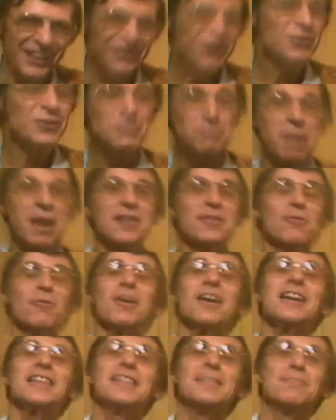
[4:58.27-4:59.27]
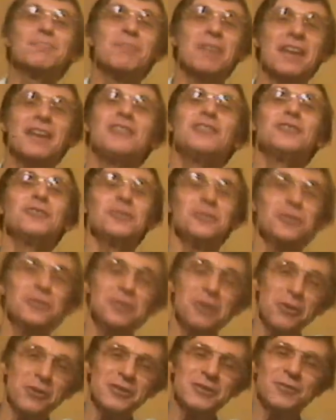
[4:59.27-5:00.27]
there, by the way, the you, you'll
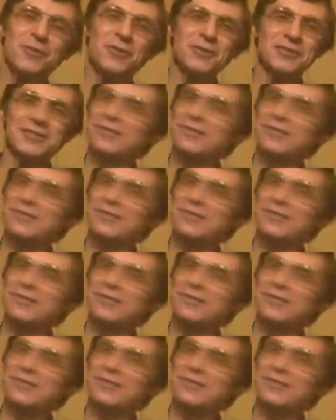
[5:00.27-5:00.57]
notice, folks,